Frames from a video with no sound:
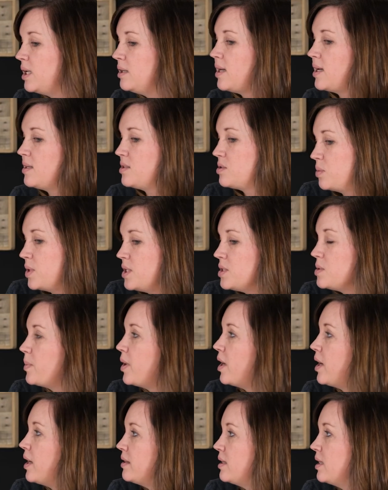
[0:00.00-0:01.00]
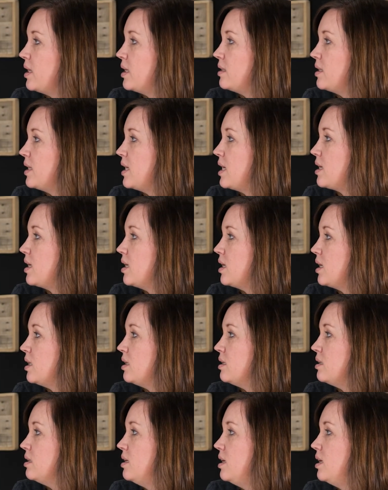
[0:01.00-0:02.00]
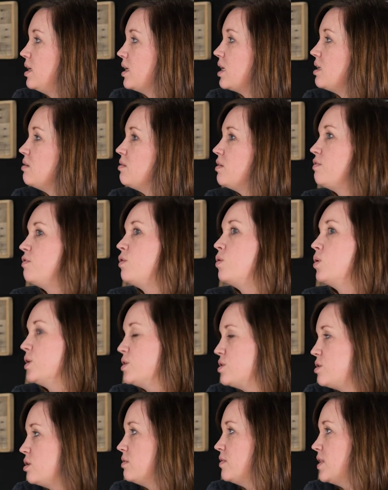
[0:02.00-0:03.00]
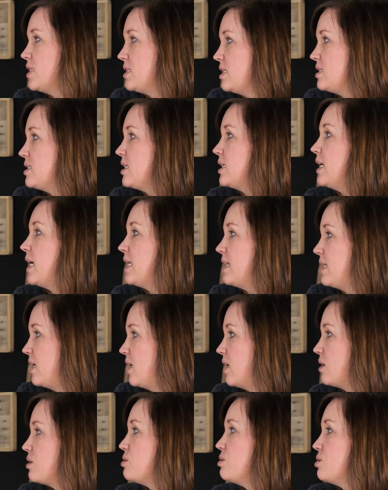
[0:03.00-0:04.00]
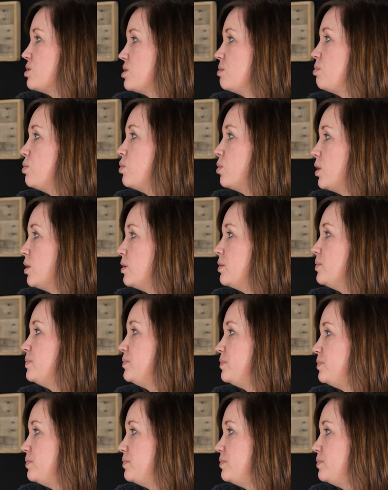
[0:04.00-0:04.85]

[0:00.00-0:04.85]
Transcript: in that sweet spot that they can kind of afford services and get that extra support.